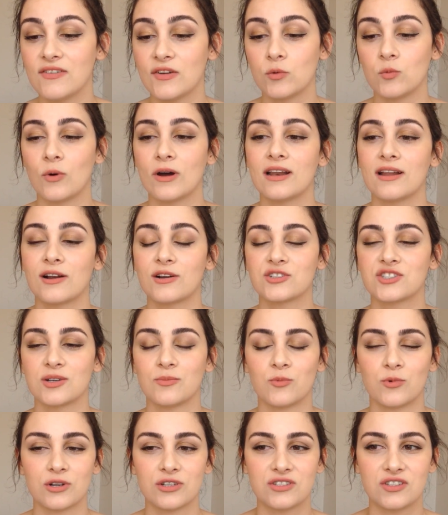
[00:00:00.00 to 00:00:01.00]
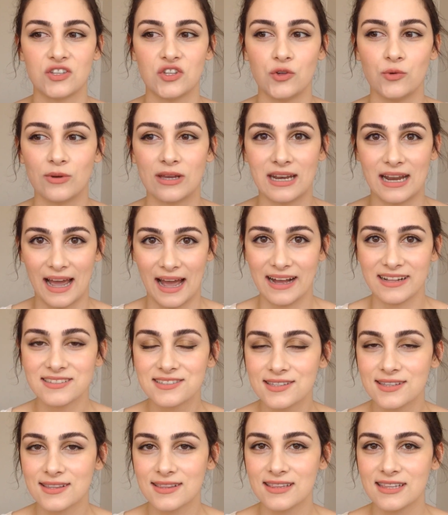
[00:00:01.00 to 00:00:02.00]
And what are some words that you can add
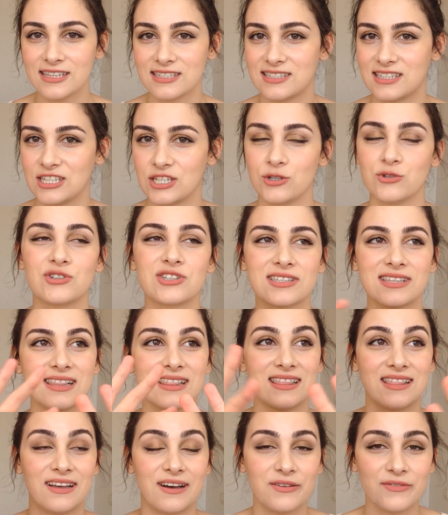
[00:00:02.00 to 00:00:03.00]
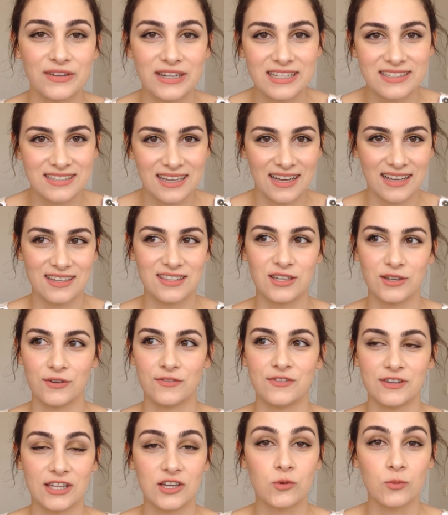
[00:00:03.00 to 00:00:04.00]
to the list that you just love in Italian that you
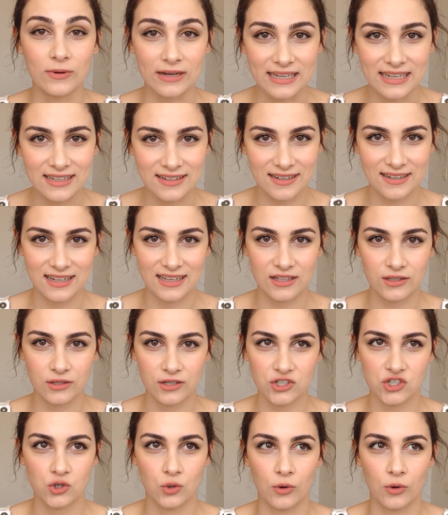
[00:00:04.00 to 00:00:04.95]
feel like we need in English?